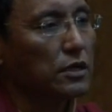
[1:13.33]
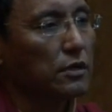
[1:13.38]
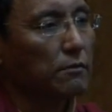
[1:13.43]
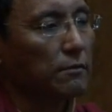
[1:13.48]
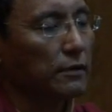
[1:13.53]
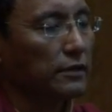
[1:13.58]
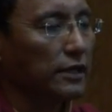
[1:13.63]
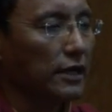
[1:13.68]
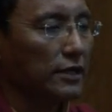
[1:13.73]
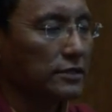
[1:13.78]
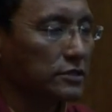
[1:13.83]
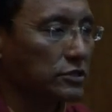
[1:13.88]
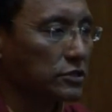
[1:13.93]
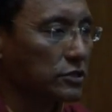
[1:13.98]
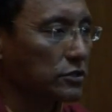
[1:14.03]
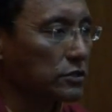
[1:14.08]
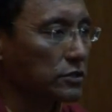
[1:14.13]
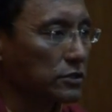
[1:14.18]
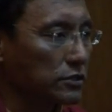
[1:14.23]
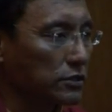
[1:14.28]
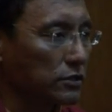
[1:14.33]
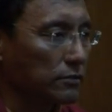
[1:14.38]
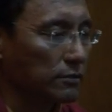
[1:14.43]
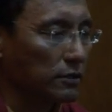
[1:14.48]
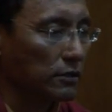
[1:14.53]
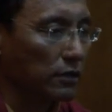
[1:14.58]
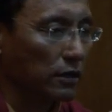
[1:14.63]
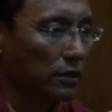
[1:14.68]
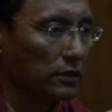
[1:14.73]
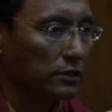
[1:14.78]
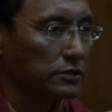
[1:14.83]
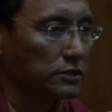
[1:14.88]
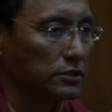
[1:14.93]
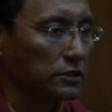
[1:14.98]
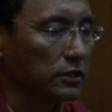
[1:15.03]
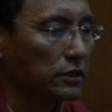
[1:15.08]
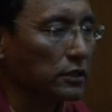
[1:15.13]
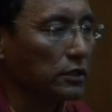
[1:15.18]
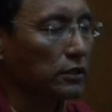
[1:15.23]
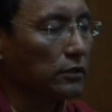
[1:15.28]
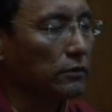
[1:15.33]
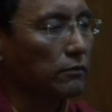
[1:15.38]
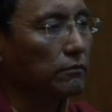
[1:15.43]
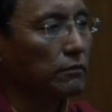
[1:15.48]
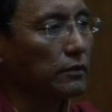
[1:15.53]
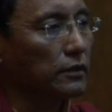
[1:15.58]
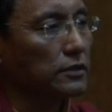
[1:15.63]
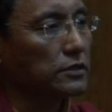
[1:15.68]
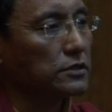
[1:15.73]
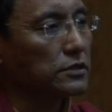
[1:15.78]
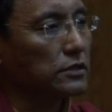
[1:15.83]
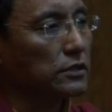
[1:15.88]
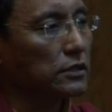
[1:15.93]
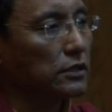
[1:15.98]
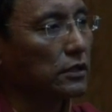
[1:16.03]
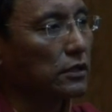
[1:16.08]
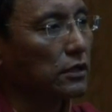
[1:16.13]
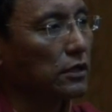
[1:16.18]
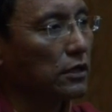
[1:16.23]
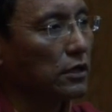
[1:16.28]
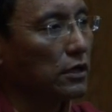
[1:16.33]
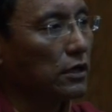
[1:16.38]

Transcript: but that's just a terminology. But the